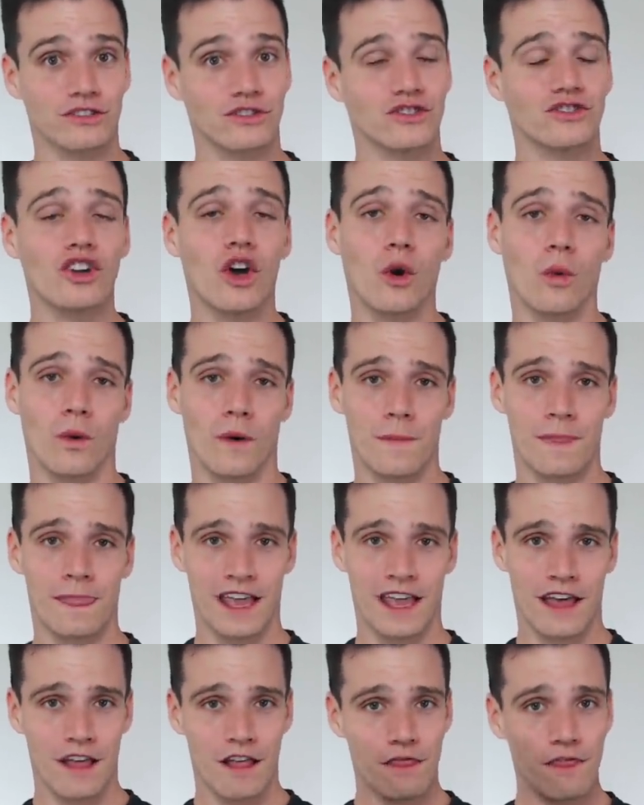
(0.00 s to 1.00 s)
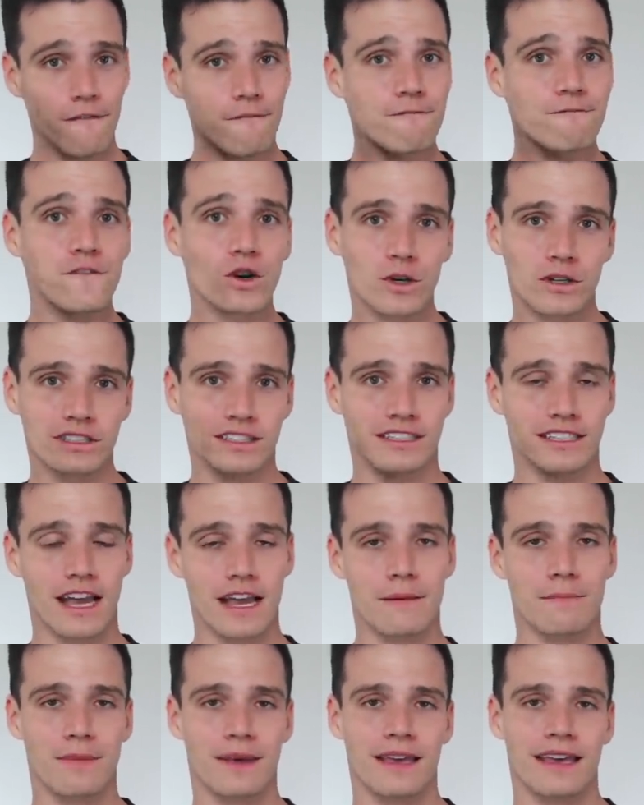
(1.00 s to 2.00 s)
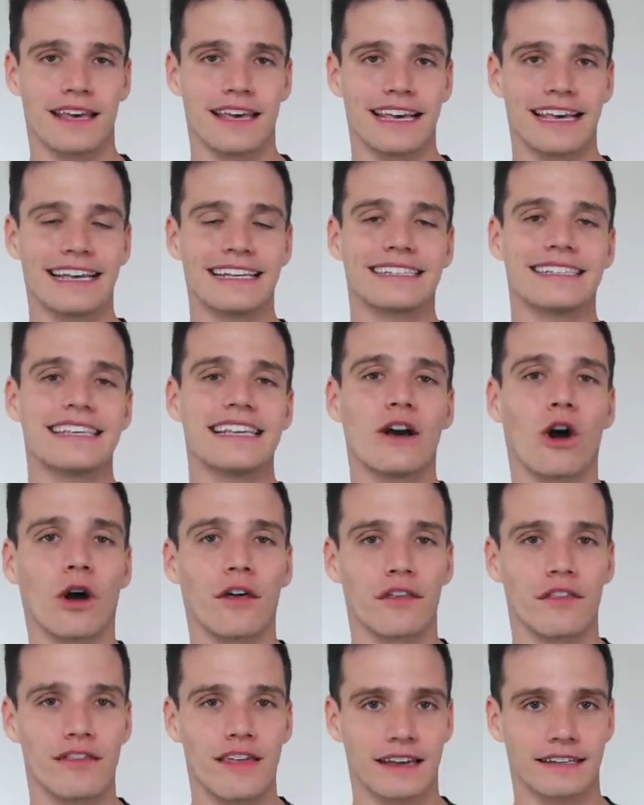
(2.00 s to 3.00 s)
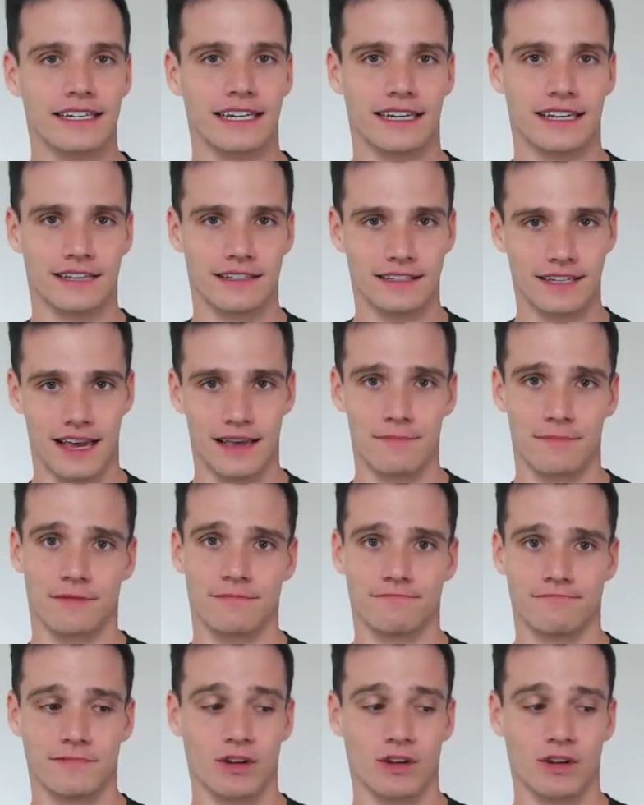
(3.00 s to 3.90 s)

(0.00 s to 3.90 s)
So the first type is the authentic type.